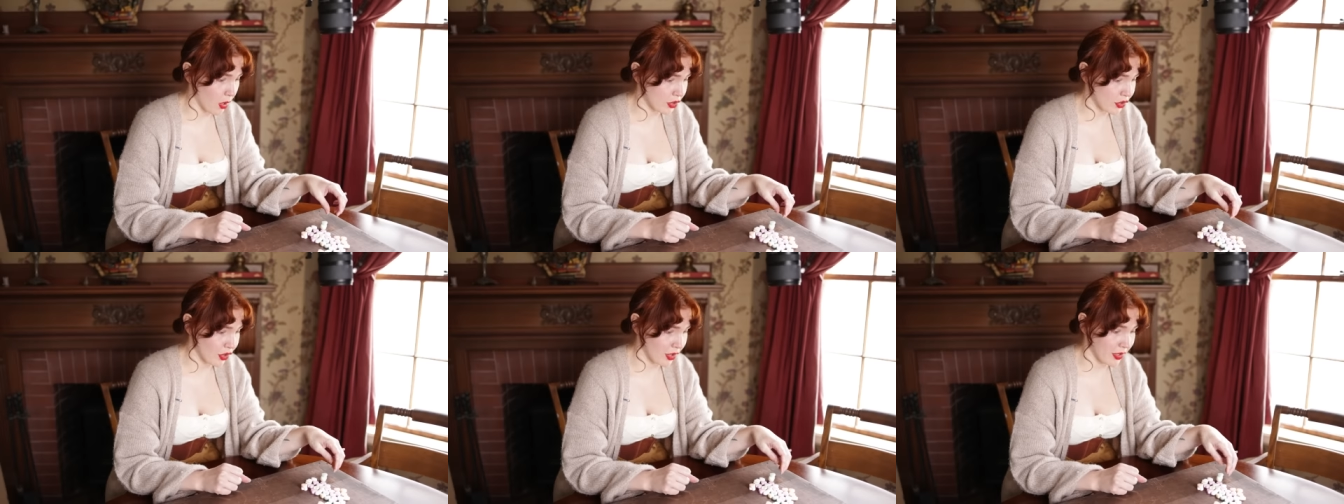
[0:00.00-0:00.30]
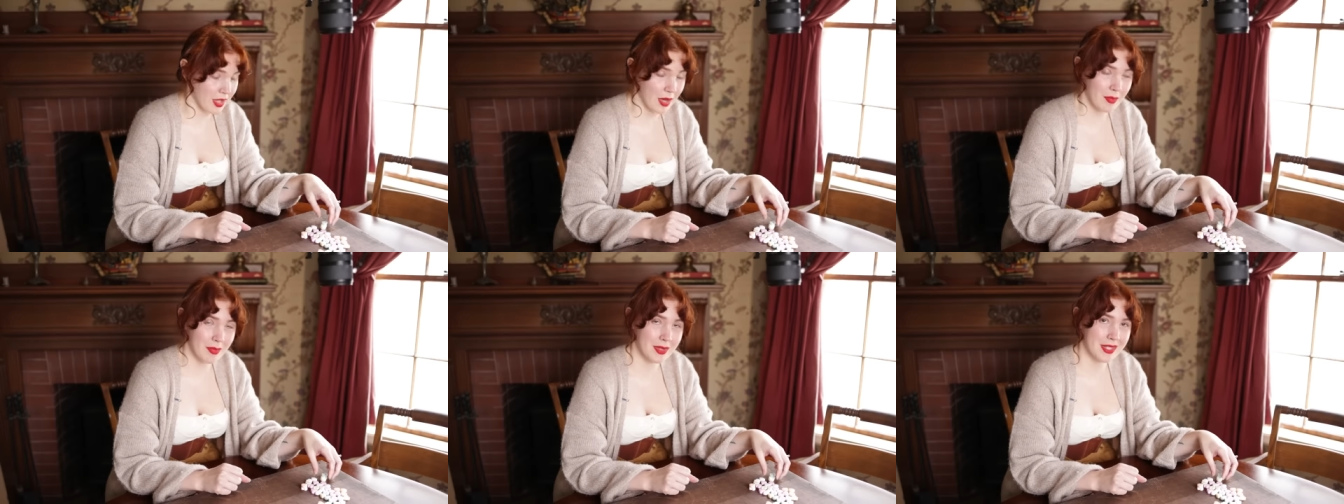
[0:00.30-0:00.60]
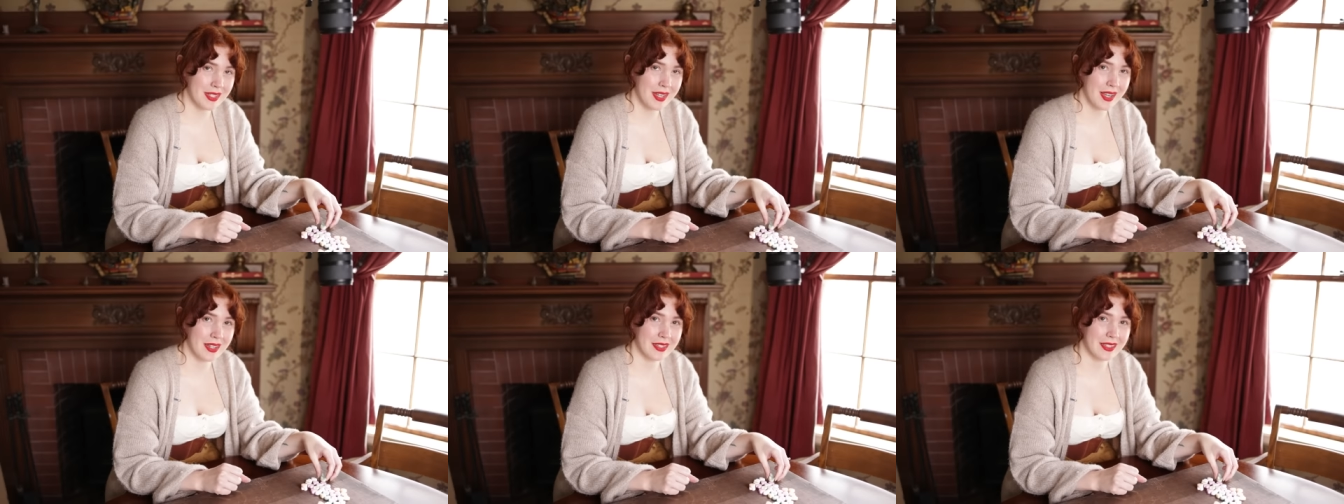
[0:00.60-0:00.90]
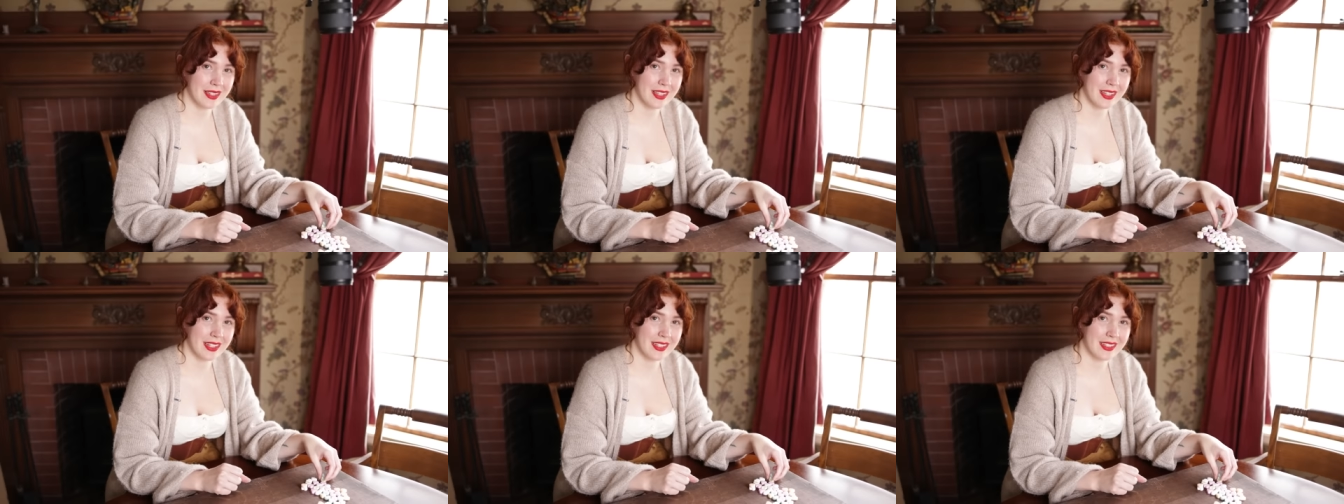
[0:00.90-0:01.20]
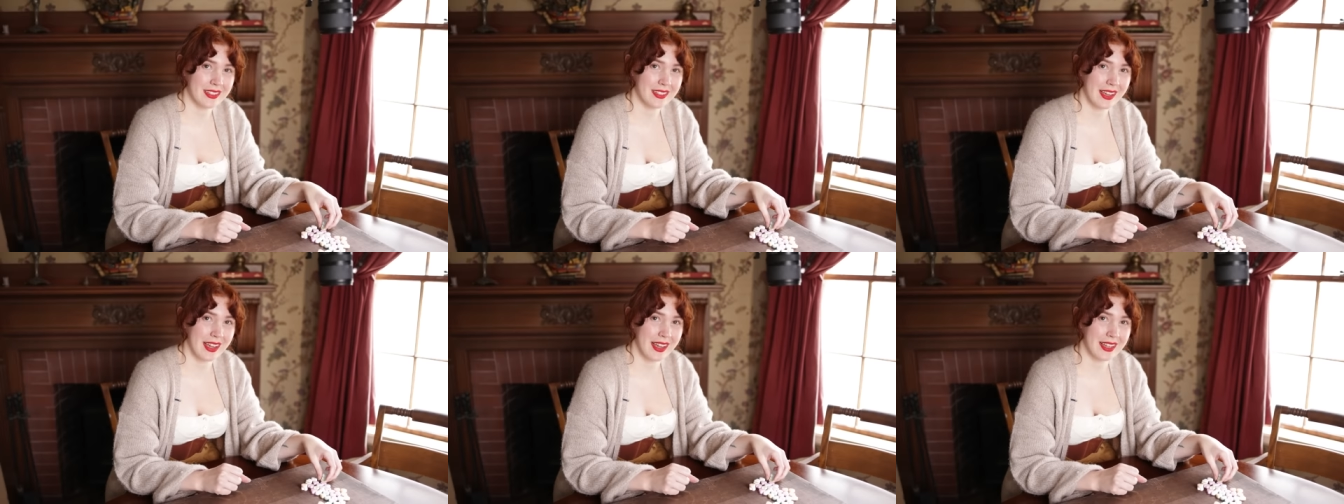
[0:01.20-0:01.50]
watching them
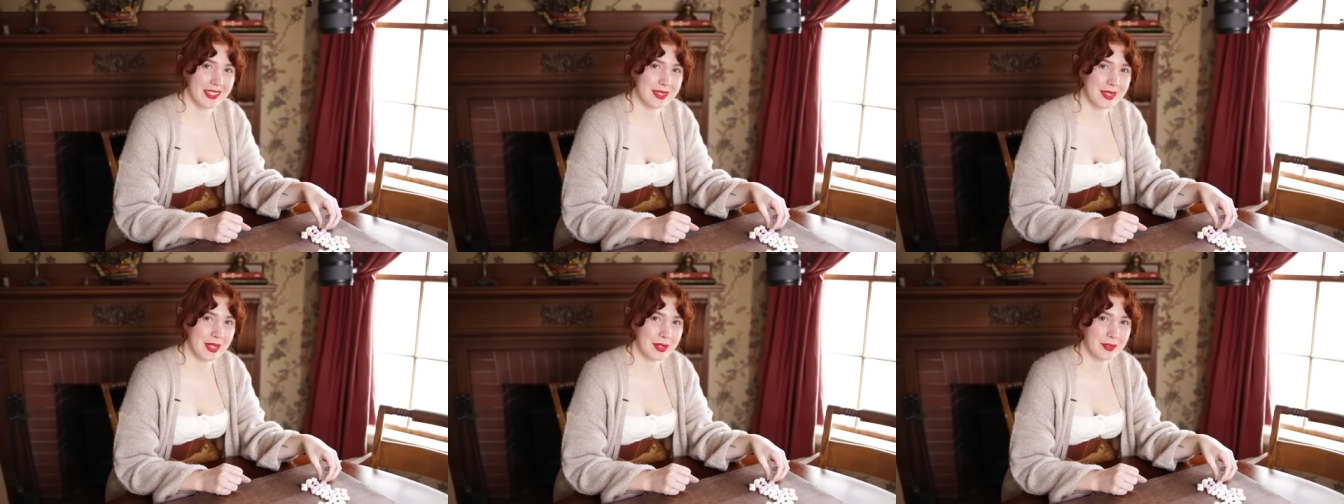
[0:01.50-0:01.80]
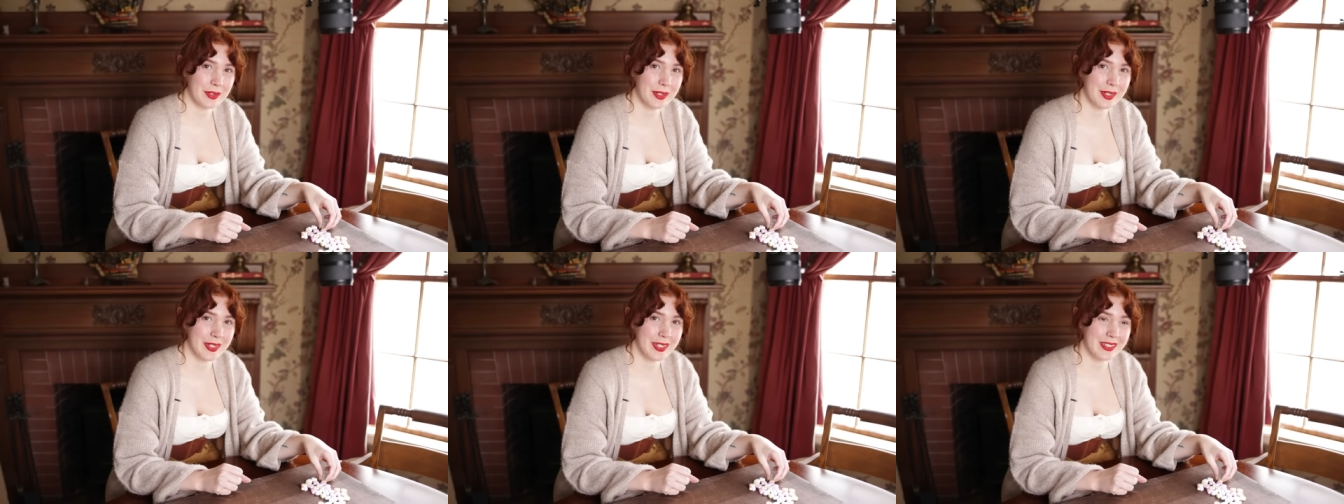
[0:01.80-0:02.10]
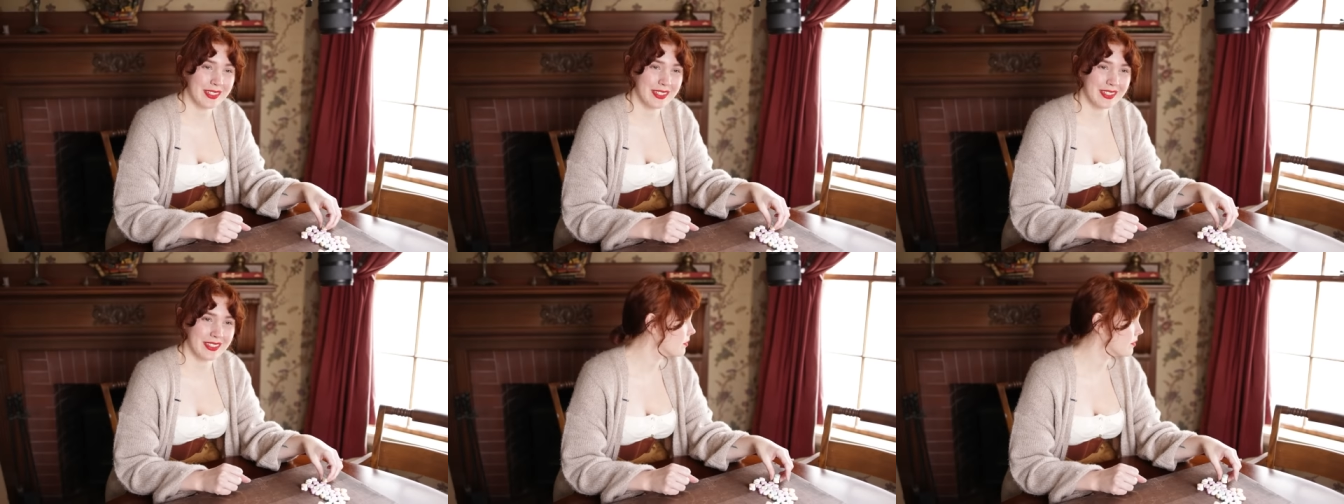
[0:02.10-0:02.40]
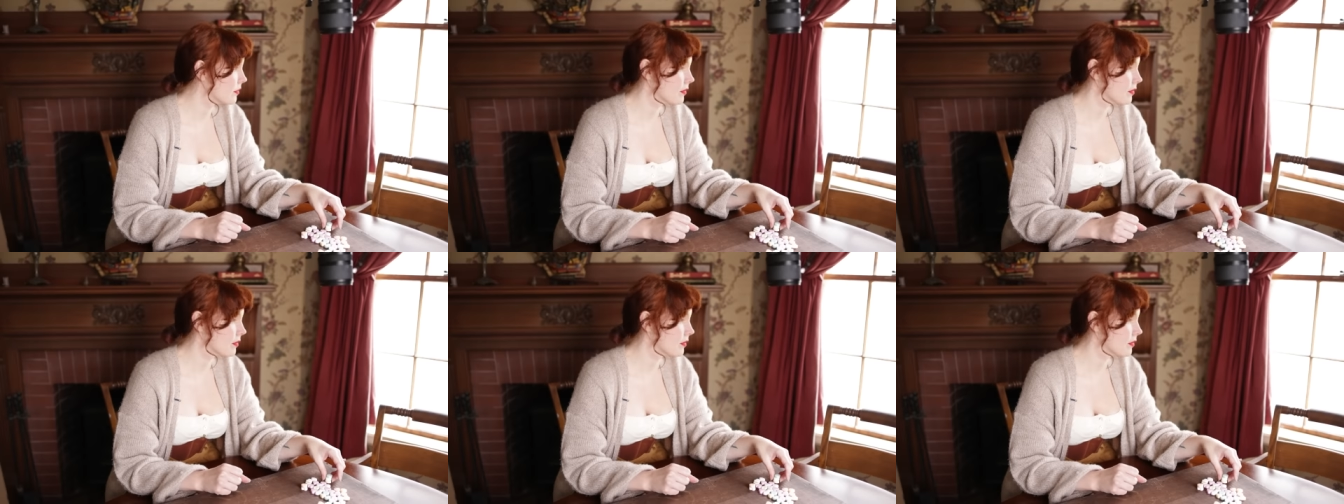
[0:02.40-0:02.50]
intently as they read it.